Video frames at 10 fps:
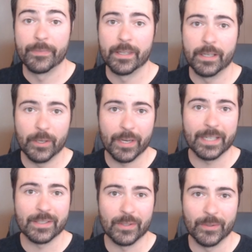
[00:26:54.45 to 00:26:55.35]
Okay,
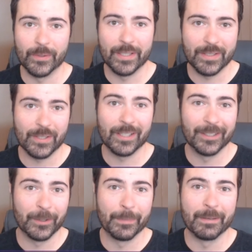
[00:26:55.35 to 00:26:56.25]
so it took a little
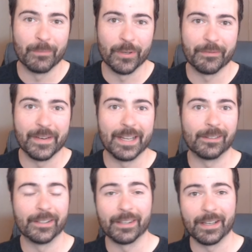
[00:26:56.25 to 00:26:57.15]
bit more finagling
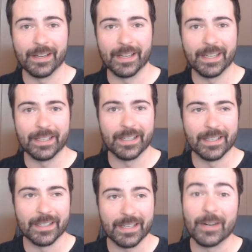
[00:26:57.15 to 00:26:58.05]
than I
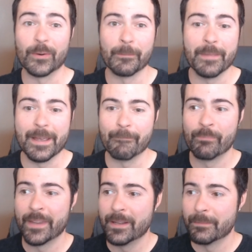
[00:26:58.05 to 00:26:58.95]
care to admit,
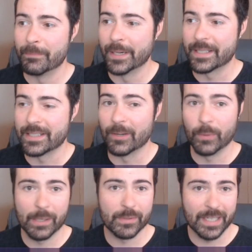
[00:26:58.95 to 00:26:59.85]
but what I
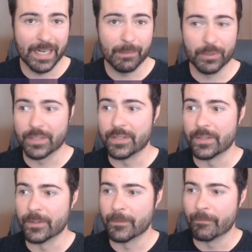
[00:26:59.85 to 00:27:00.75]
was able to
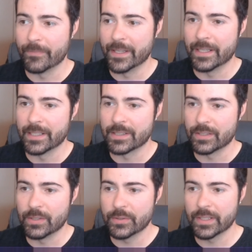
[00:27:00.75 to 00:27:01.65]
do is
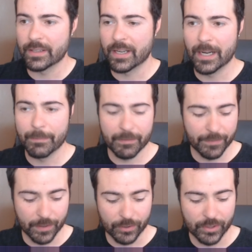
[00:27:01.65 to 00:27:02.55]
using the copy
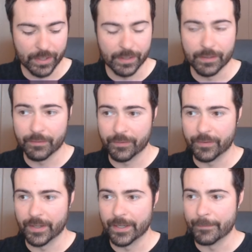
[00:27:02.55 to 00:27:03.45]
function
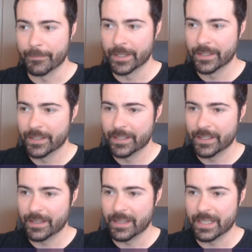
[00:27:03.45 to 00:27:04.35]
from
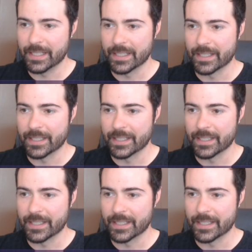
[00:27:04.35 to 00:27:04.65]
the